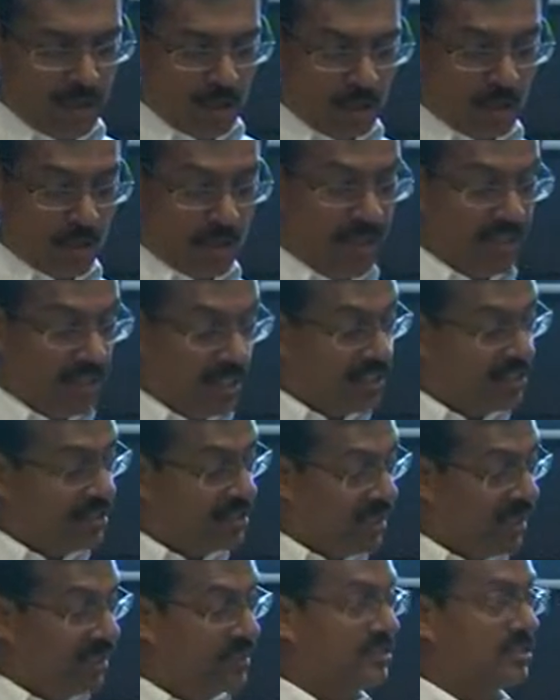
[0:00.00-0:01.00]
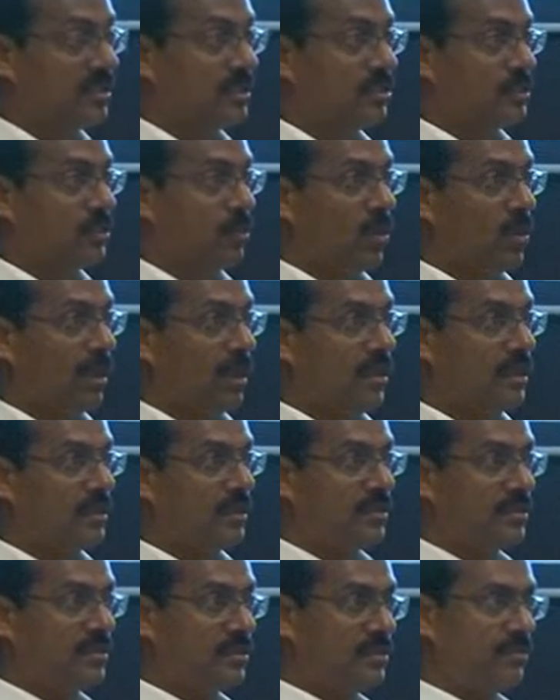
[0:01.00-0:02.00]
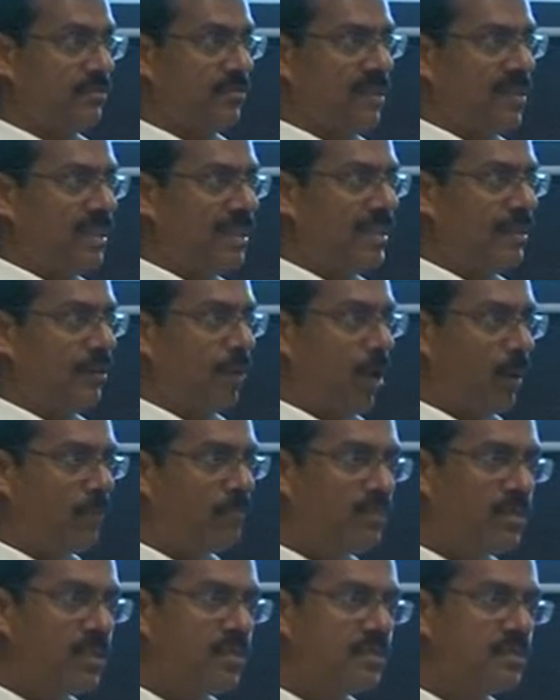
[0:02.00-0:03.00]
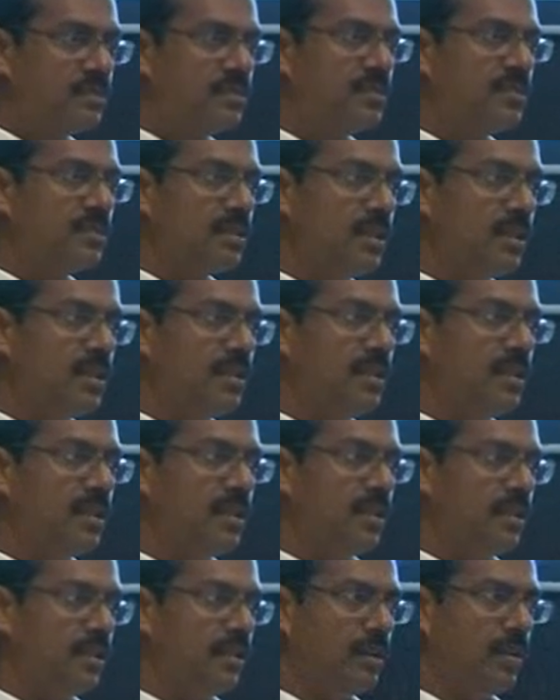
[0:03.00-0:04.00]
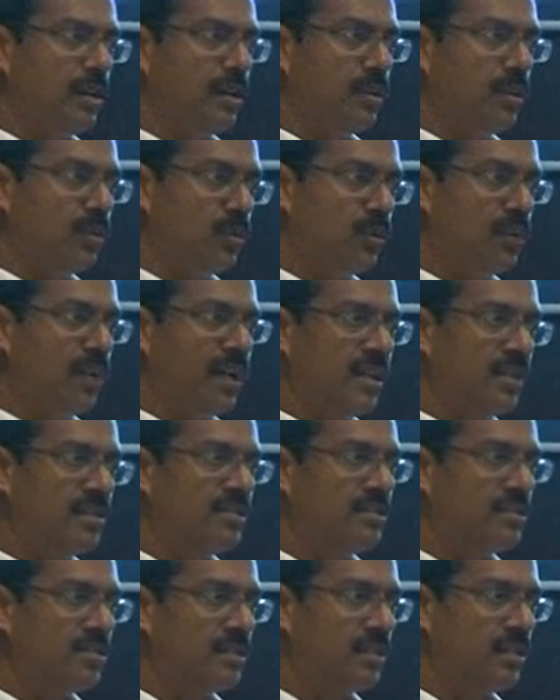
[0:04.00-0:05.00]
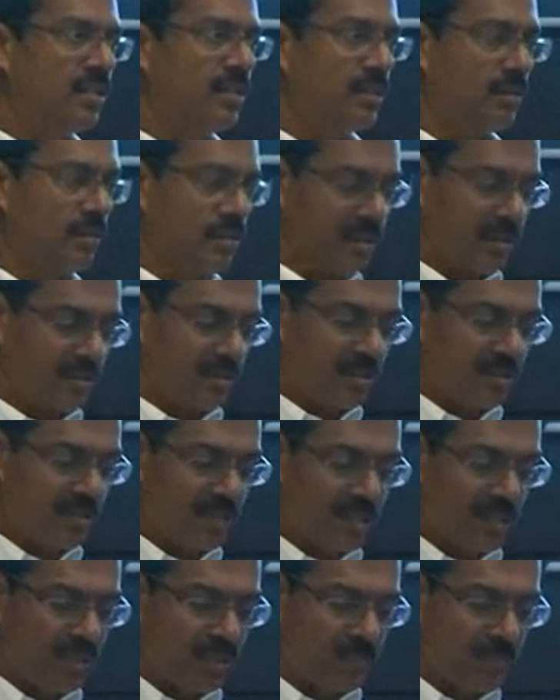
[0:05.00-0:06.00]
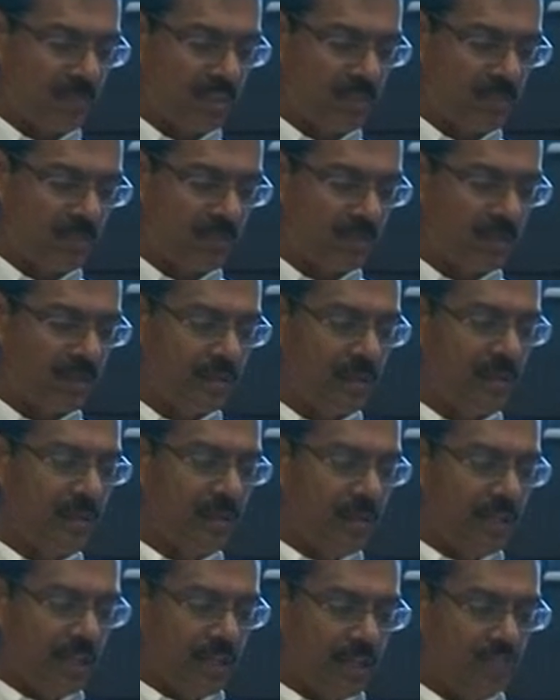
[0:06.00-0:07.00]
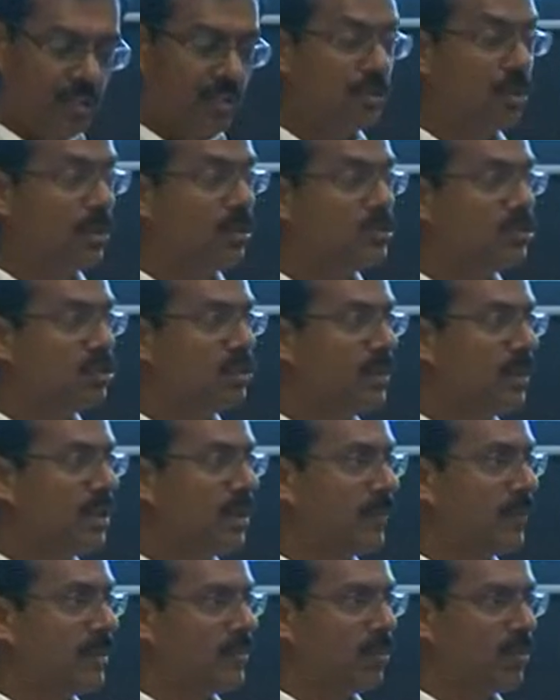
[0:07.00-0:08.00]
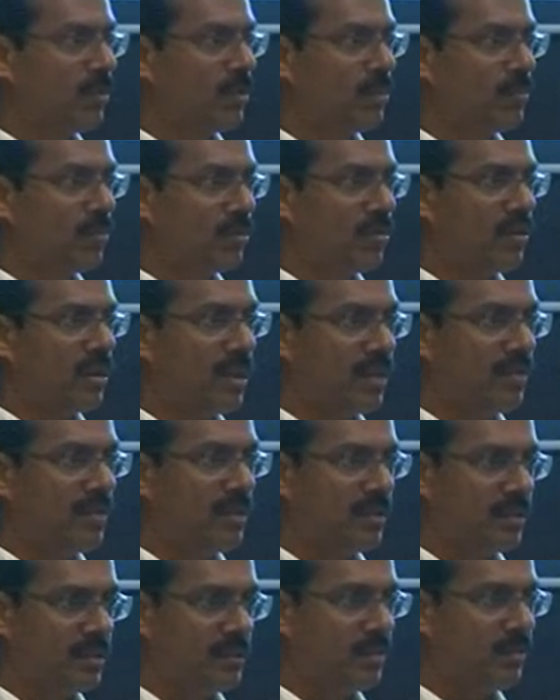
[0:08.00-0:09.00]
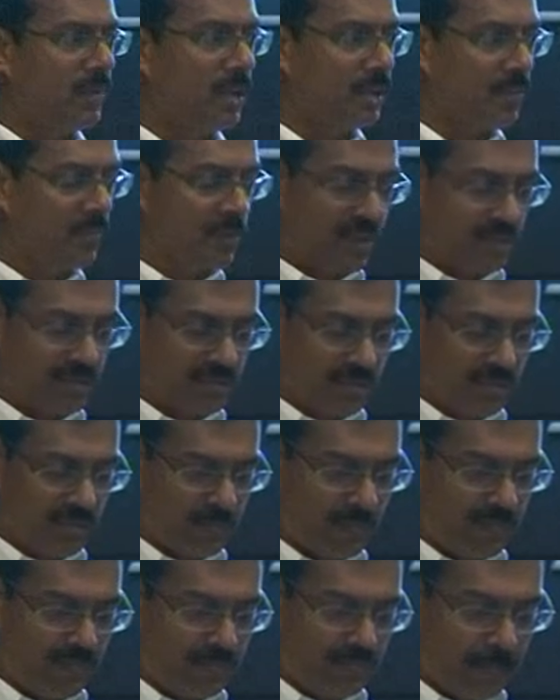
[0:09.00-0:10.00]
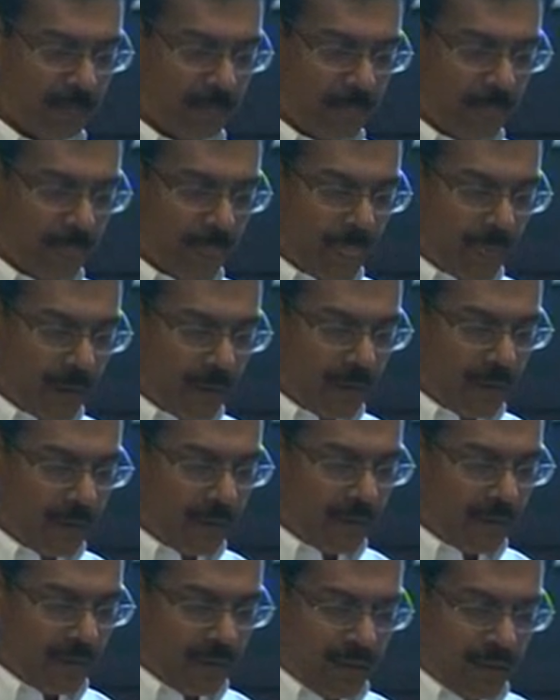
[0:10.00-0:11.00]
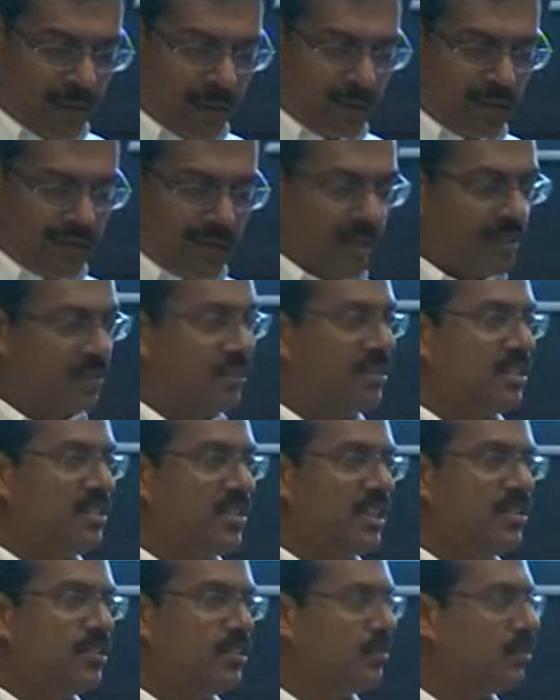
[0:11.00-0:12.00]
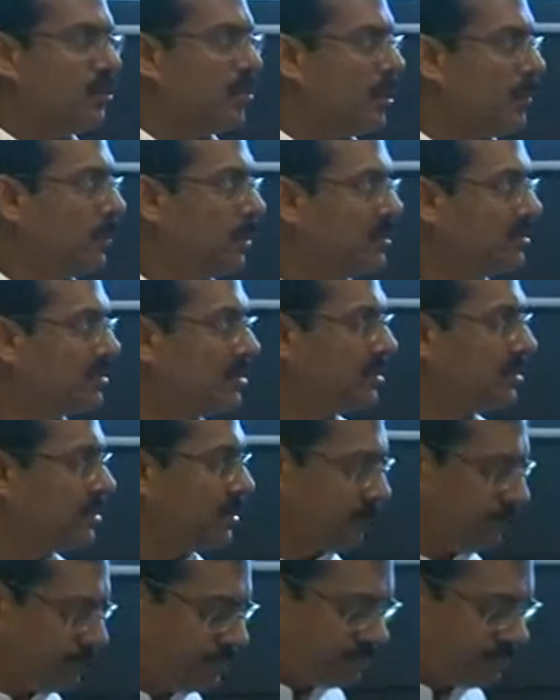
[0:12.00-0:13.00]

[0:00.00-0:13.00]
So it exists. While it is very obvious in the new age technology companies, but it is also becoming more and more relevant in the manufacturing space. The other is ease of doing business.